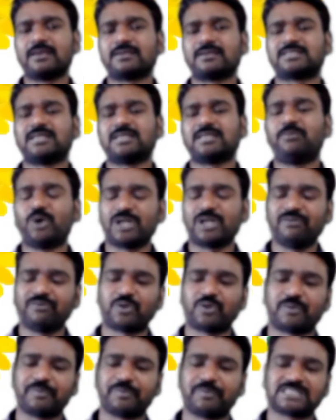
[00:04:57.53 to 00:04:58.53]
Some more
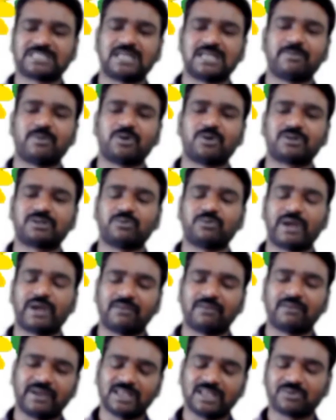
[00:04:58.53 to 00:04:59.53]
information about
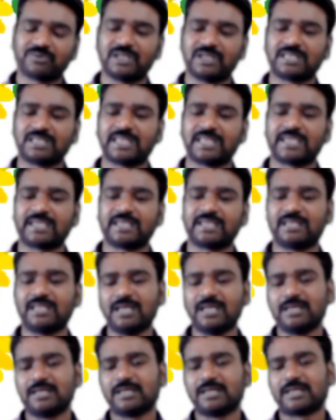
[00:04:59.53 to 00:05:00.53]
wildfires we'll take in
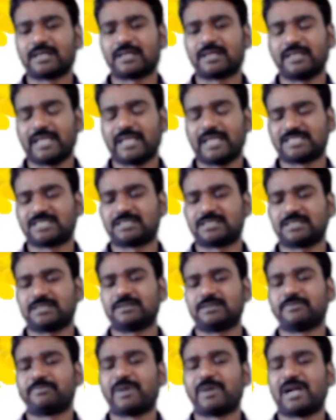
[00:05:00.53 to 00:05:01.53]
the next
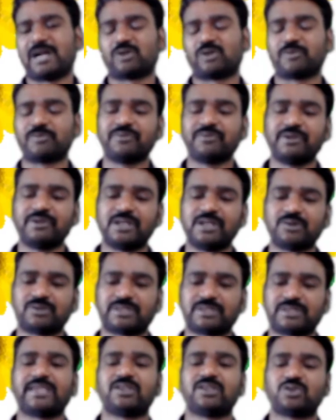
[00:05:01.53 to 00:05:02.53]
part of the video.
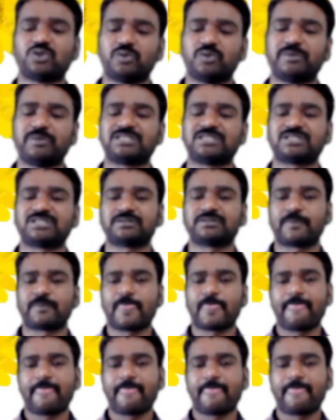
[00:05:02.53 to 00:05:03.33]
Thank you so much.